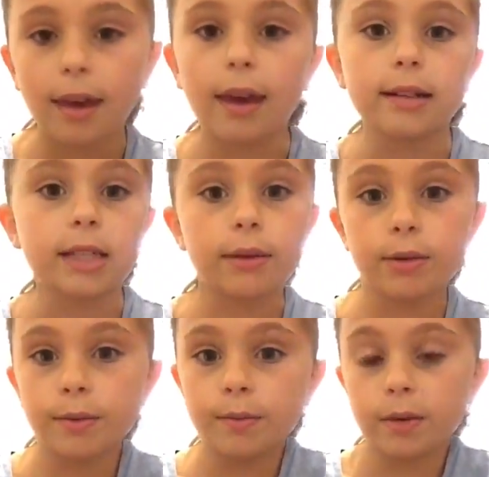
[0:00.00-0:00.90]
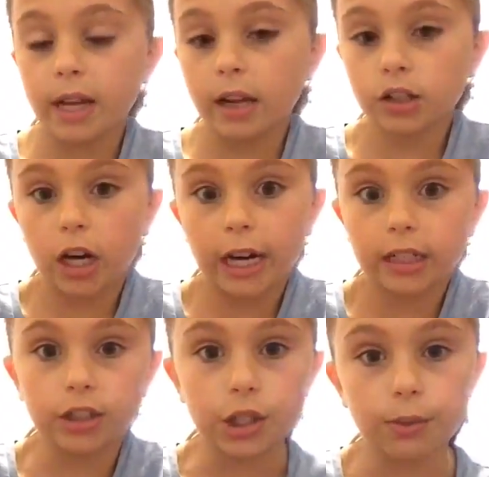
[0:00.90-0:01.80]
and i will try
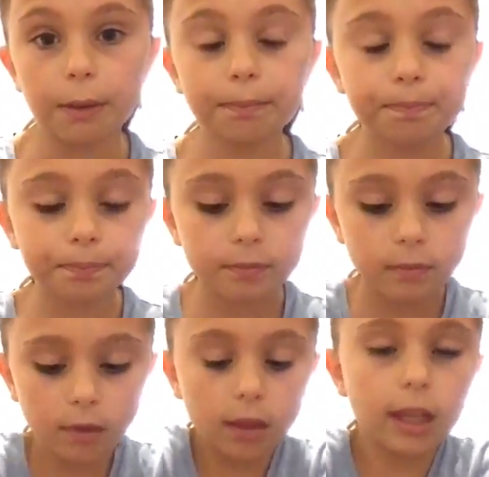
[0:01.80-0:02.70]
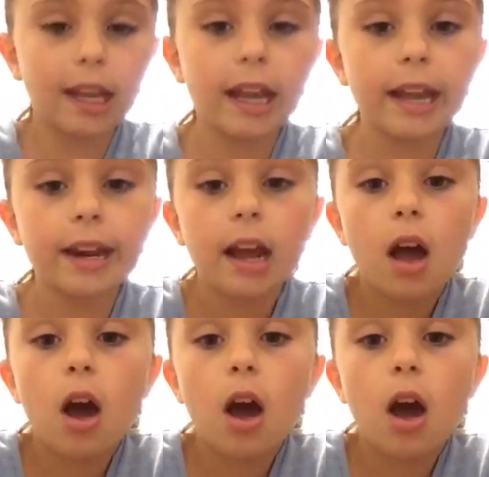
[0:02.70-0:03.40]
to do them and